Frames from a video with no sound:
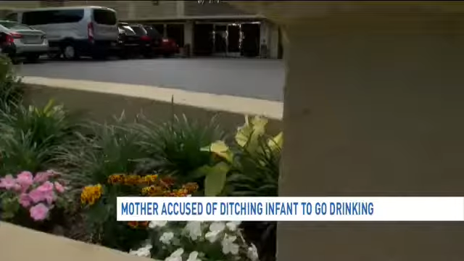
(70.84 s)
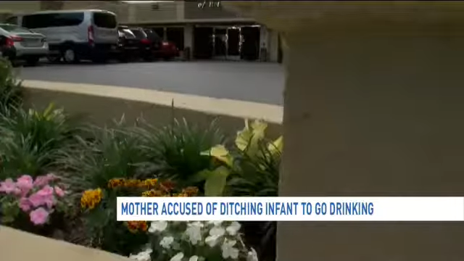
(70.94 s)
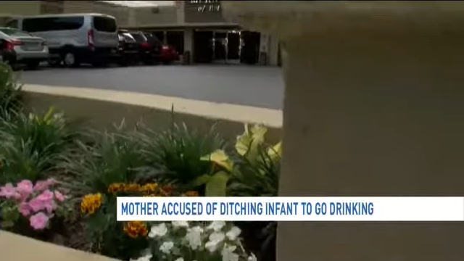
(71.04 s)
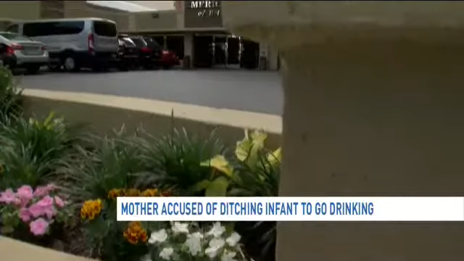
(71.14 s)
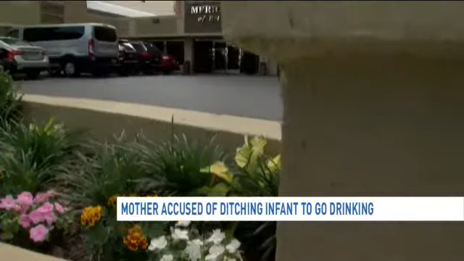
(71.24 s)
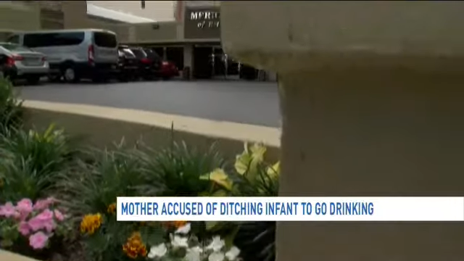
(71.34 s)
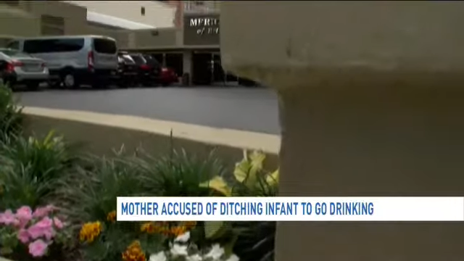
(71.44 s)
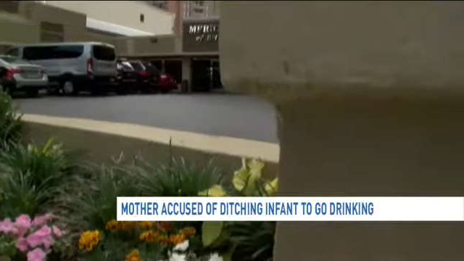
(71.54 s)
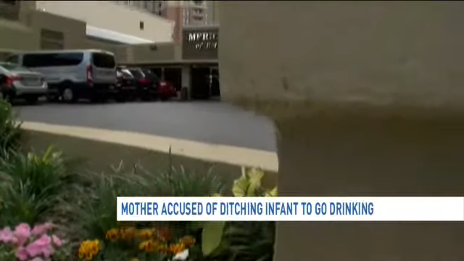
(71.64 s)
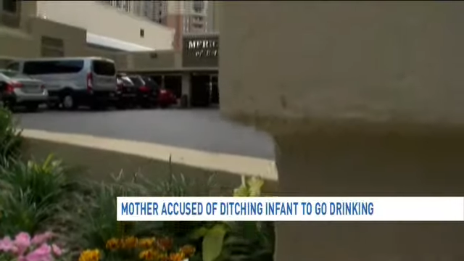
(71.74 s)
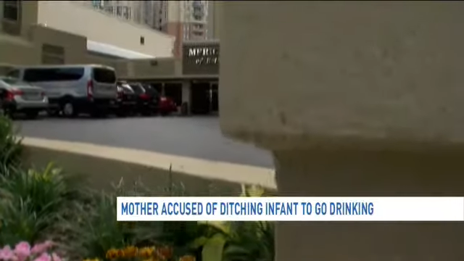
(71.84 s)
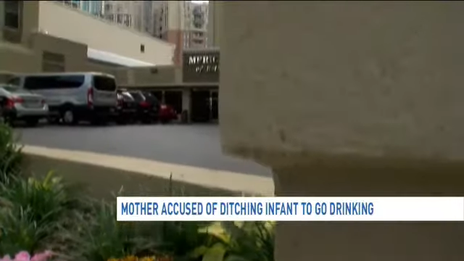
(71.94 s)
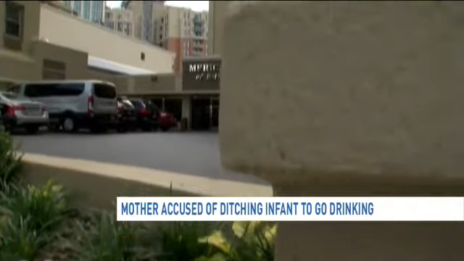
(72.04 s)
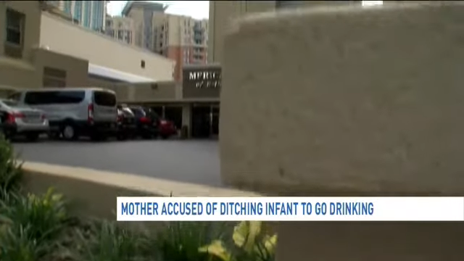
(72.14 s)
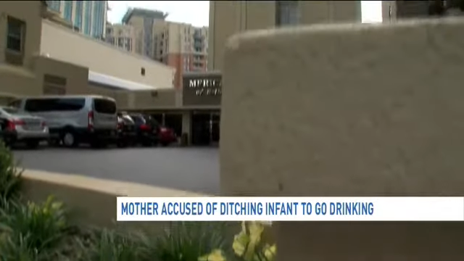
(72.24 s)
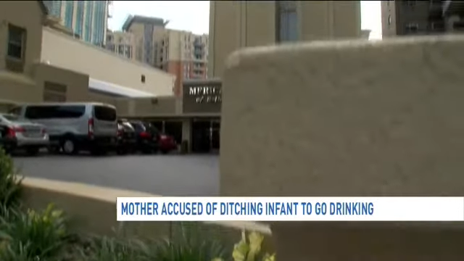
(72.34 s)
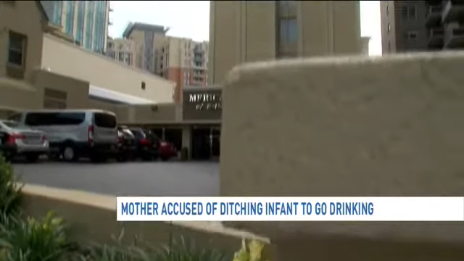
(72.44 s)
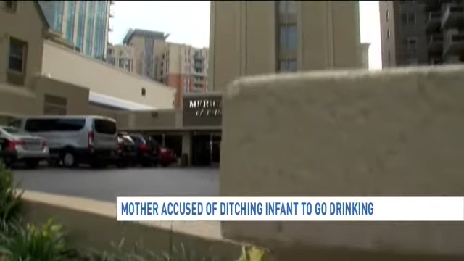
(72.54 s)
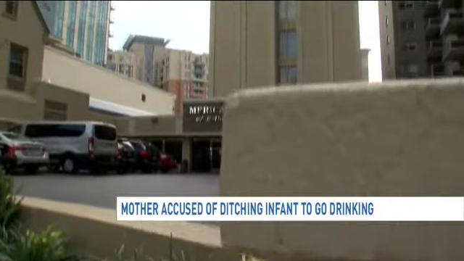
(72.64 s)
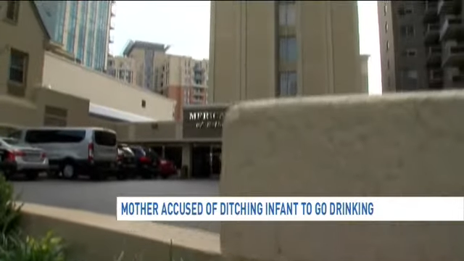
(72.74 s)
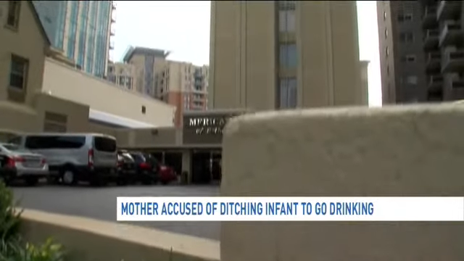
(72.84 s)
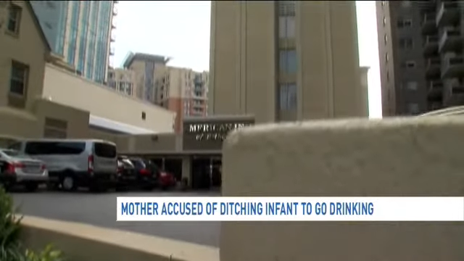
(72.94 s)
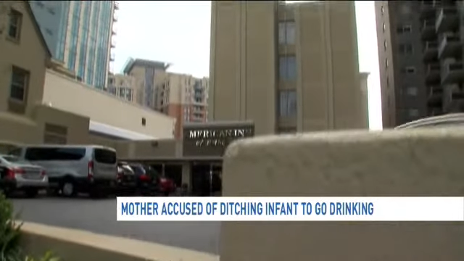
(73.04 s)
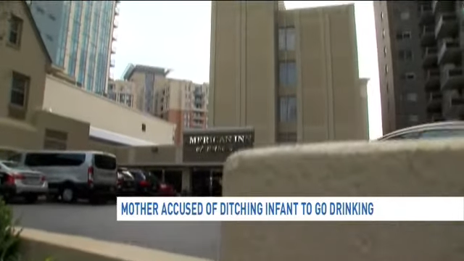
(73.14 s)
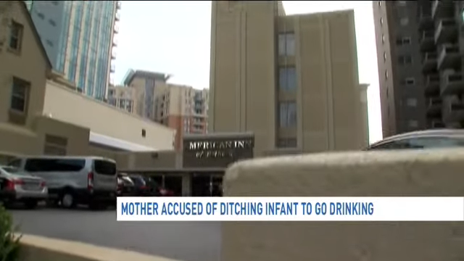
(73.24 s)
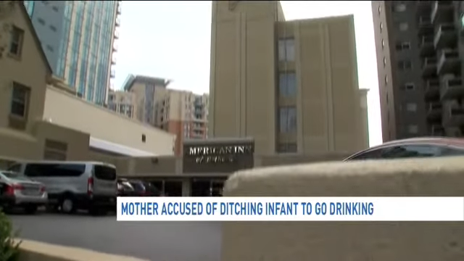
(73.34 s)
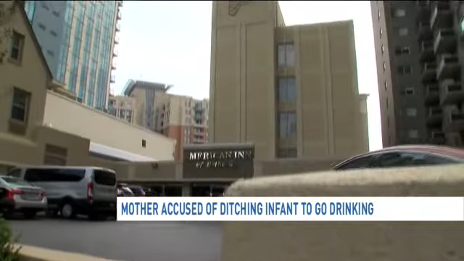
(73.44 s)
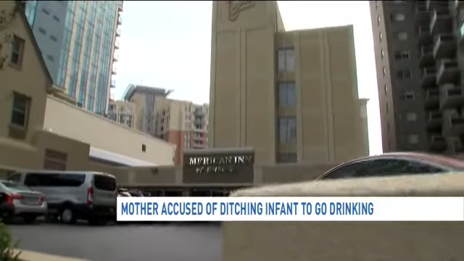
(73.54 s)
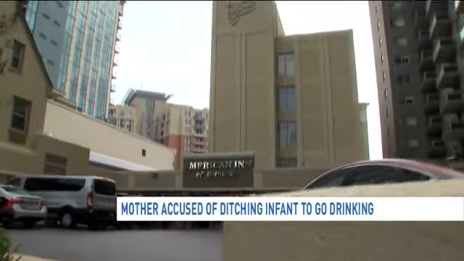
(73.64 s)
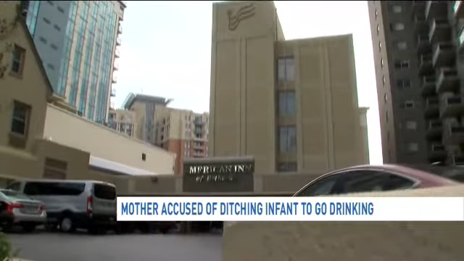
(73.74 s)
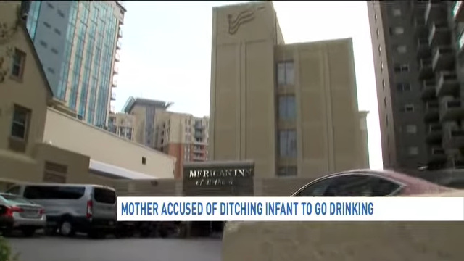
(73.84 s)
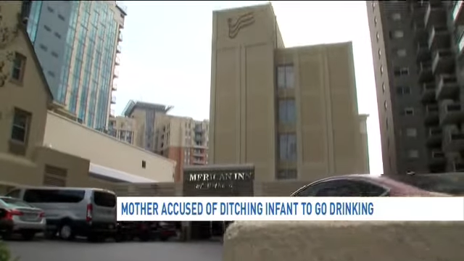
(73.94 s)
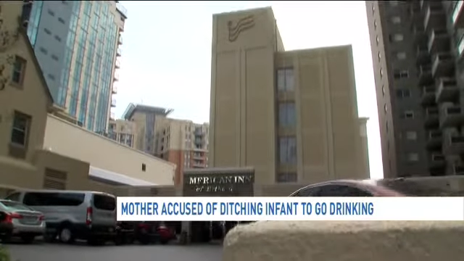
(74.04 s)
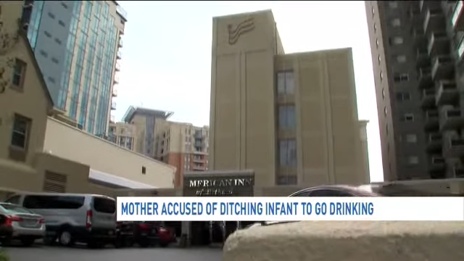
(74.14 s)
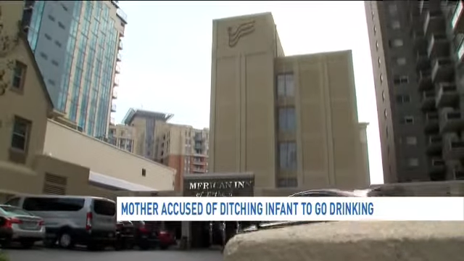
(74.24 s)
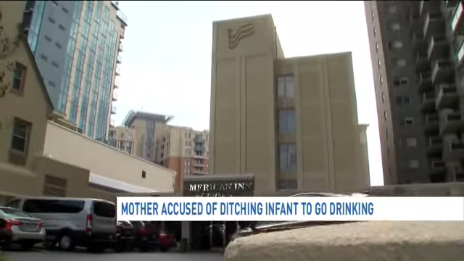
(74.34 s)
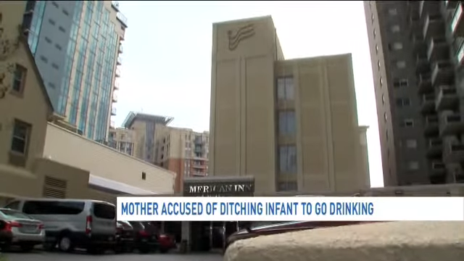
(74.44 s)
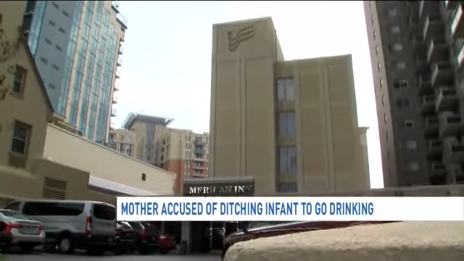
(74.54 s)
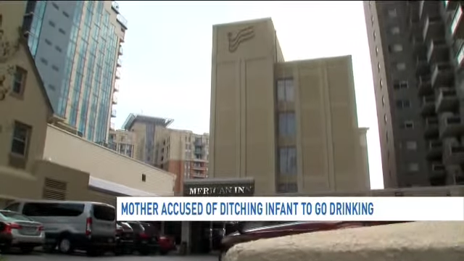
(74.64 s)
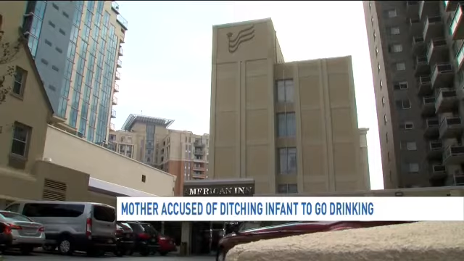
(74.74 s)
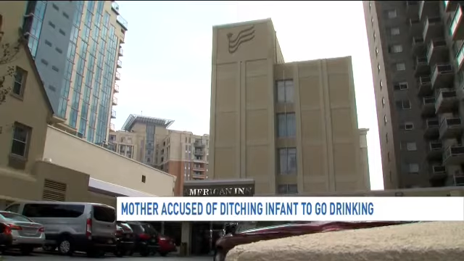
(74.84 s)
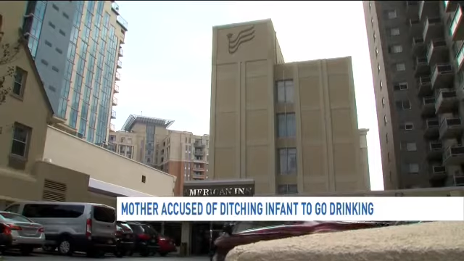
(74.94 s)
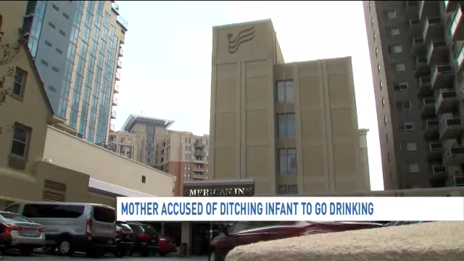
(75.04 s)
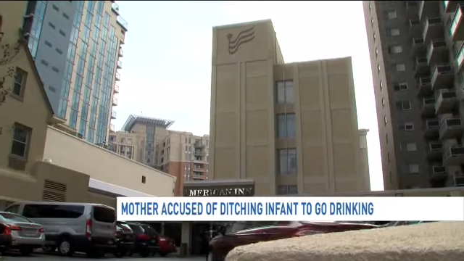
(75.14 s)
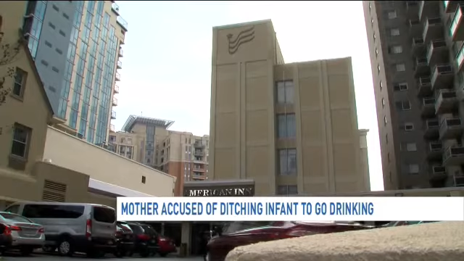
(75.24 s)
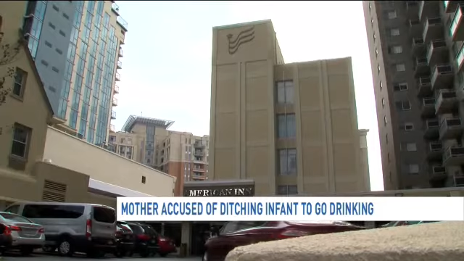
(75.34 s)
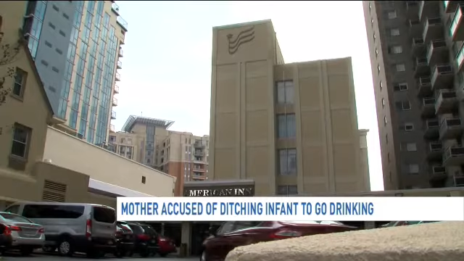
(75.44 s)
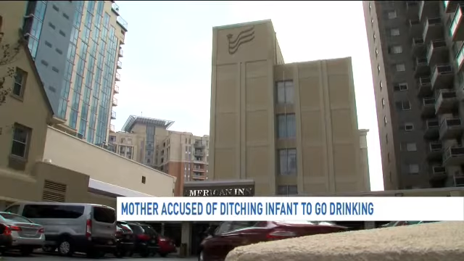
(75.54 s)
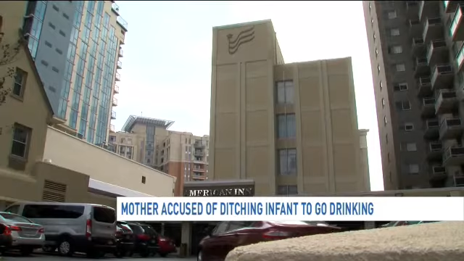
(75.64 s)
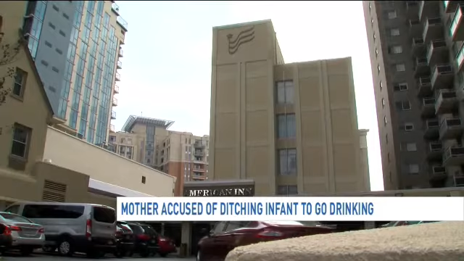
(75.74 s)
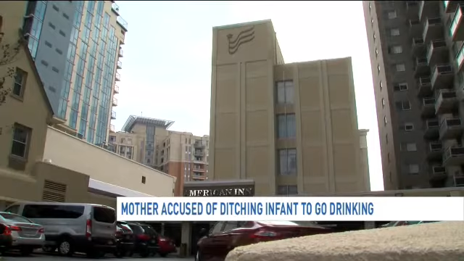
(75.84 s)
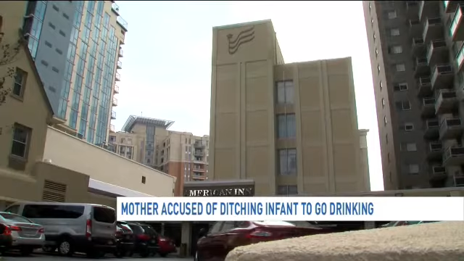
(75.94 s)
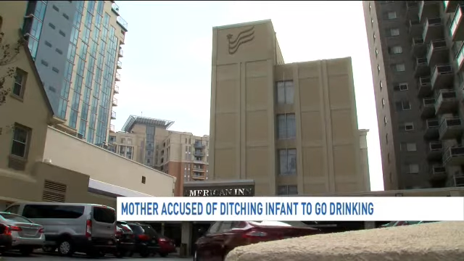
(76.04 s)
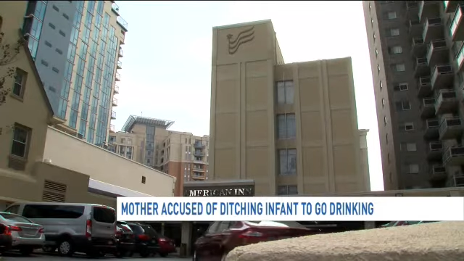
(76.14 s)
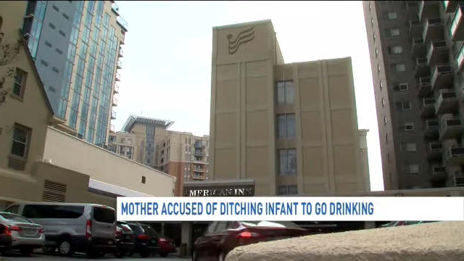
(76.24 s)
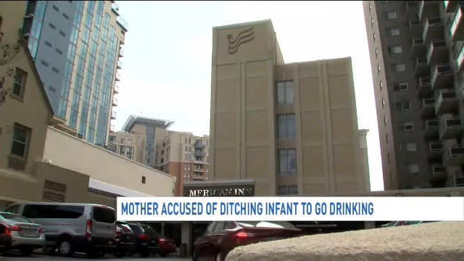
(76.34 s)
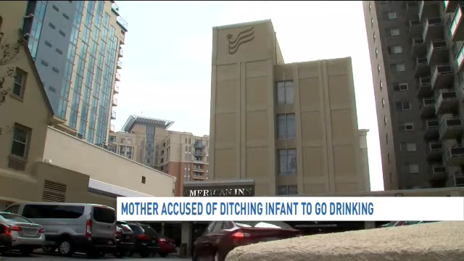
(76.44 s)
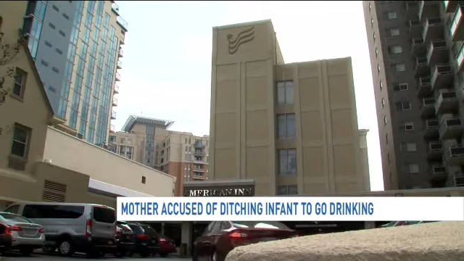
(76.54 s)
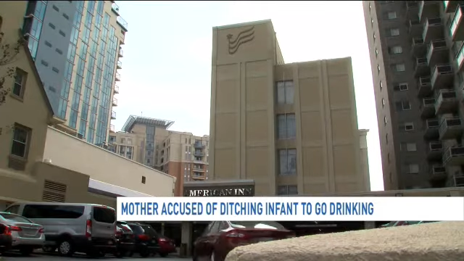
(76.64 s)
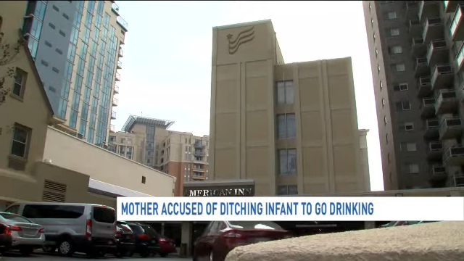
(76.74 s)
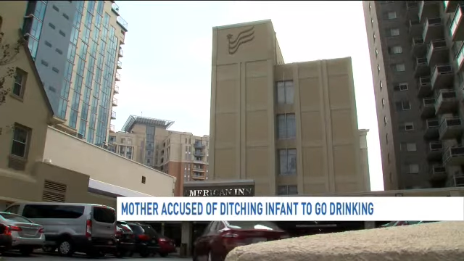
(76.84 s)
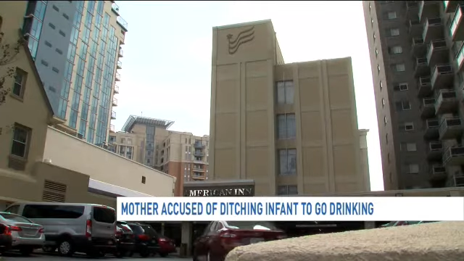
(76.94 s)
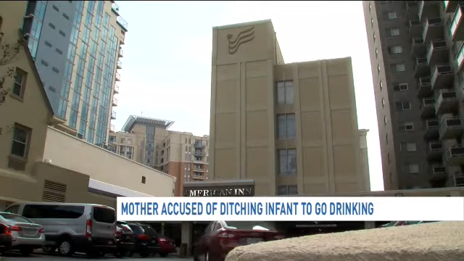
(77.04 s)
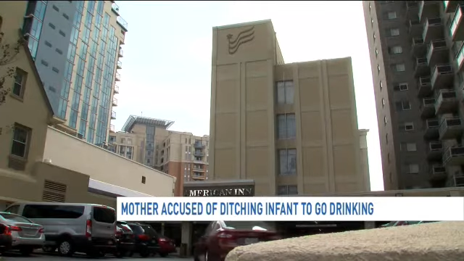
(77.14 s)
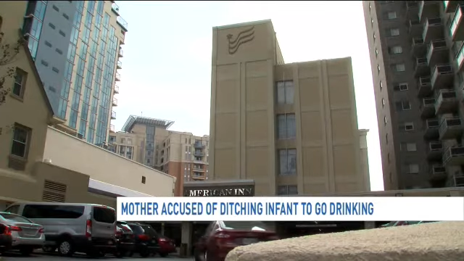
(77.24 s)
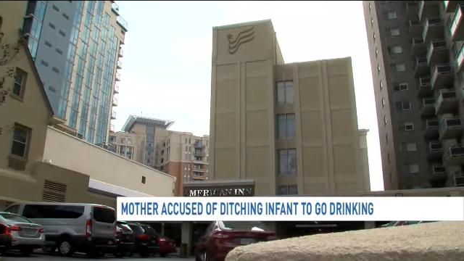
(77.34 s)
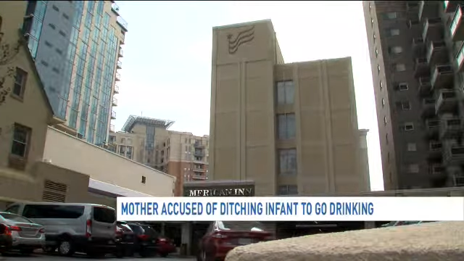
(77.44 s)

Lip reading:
Nobody's mouth can be seen.